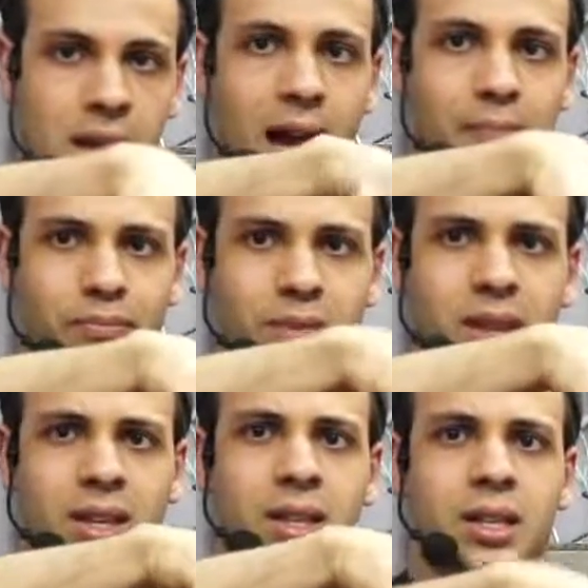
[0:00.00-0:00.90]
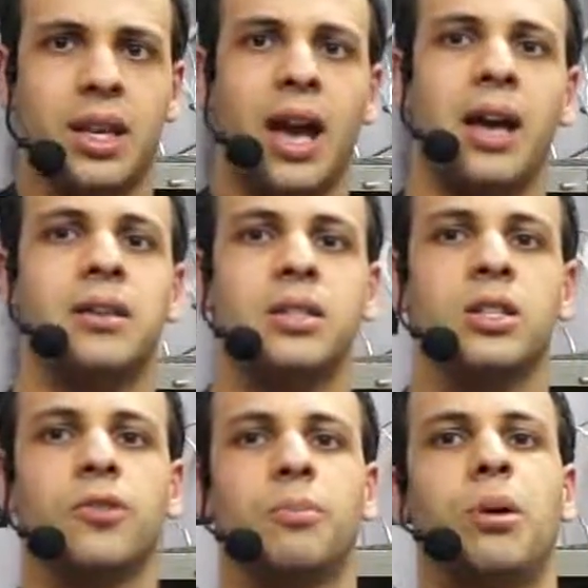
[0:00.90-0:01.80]
top uh,
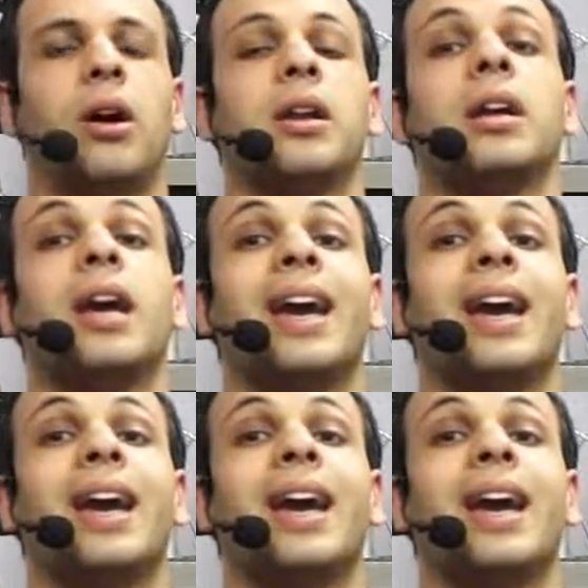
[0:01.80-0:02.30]
silver part.